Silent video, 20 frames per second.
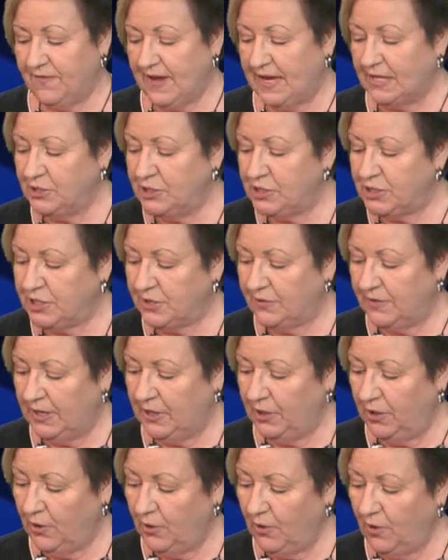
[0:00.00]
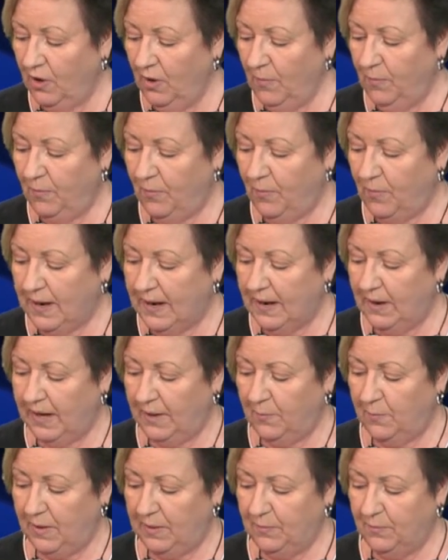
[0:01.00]
venture in Europe
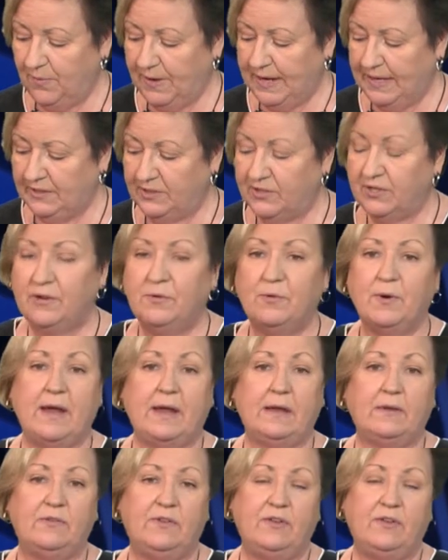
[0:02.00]
where we bring to